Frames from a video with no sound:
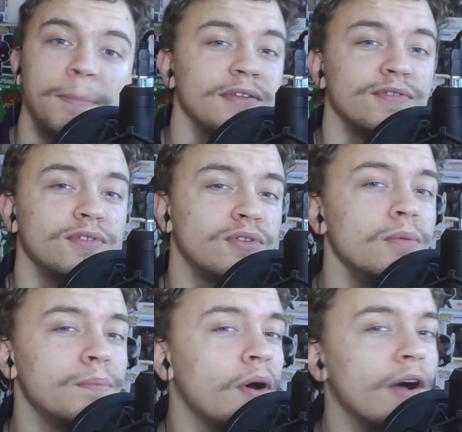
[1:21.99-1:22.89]
But if you
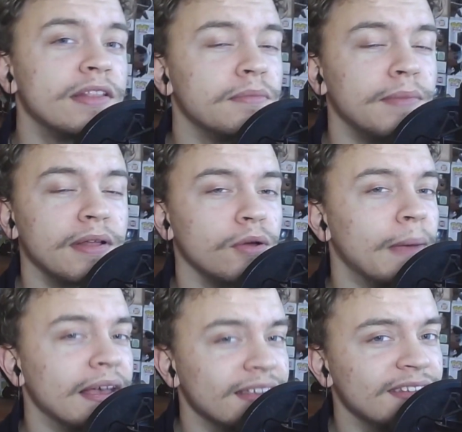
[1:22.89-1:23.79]
don't buy the LEGO
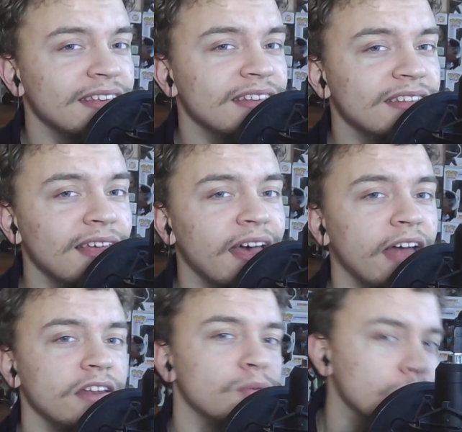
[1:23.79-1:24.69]
magazines,
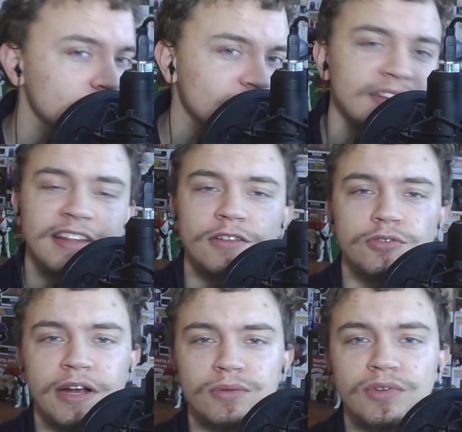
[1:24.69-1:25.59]
and you wanted to get it
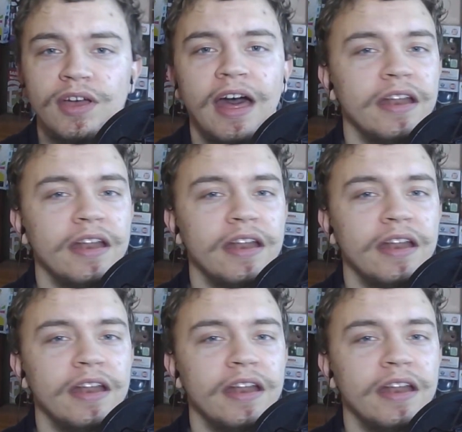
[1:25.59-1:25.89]
round,